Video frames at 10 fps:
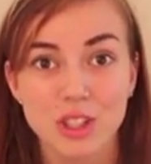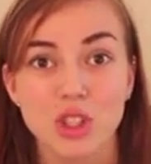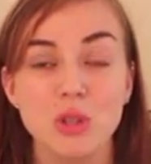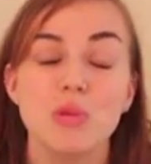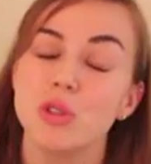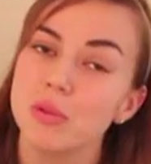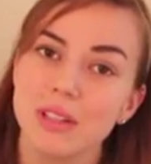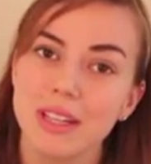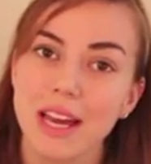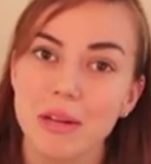
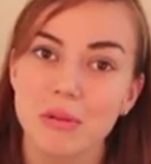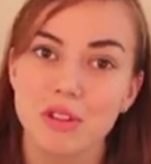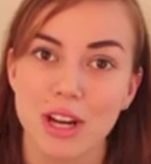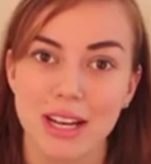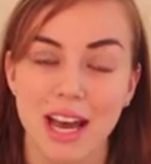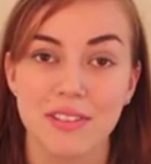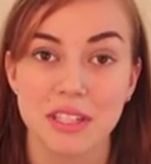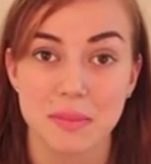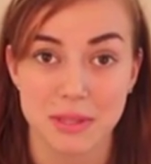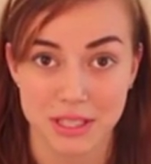Usually I will try to have
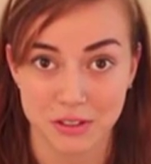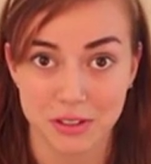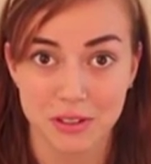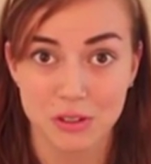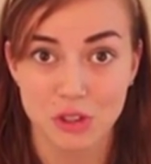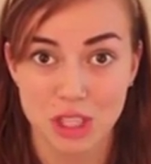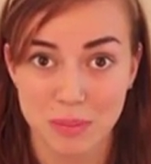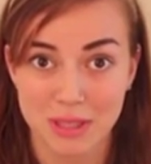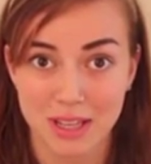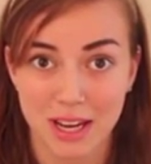some cereal just
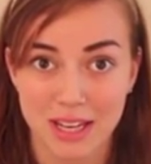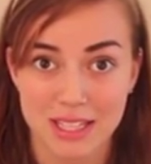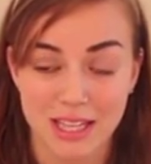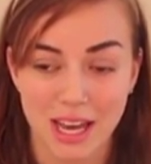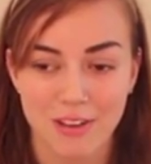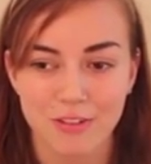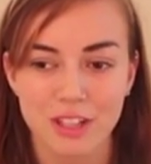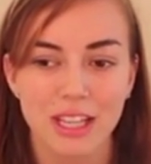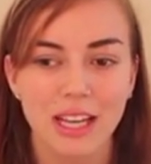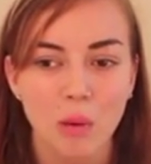because I feel
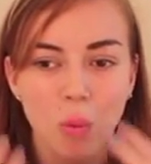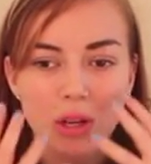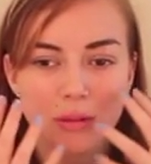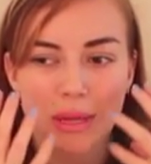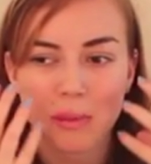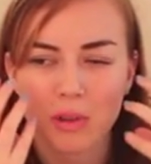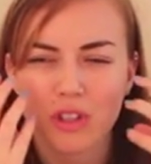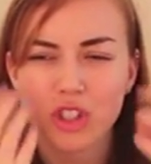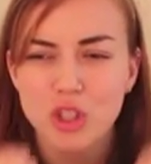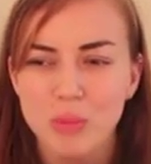like I want to be able to
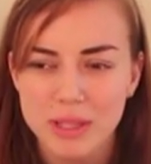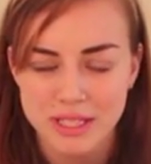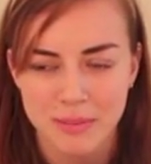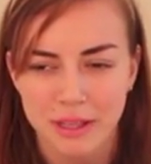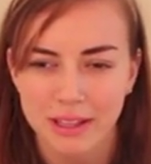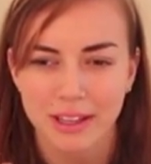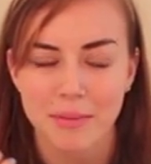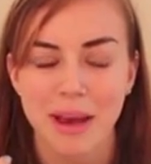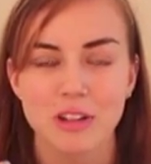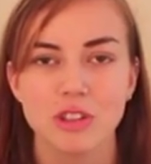chew on something like I'm
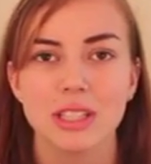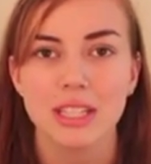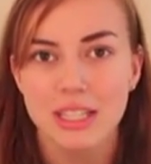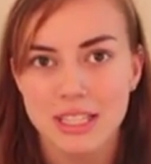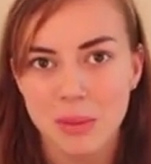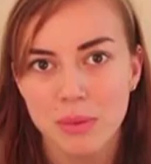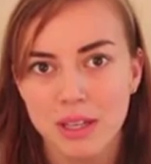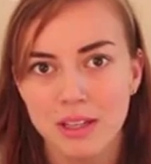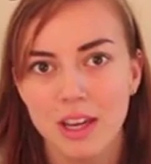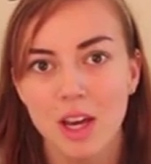actually eating something,